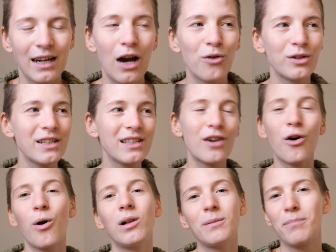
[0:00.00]
Now, these are
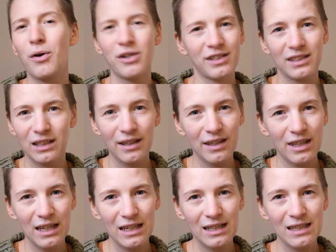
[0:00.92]
all personal
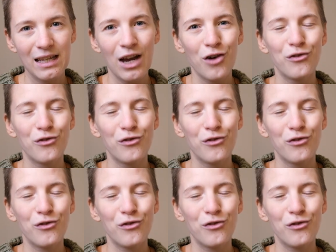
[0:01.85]
things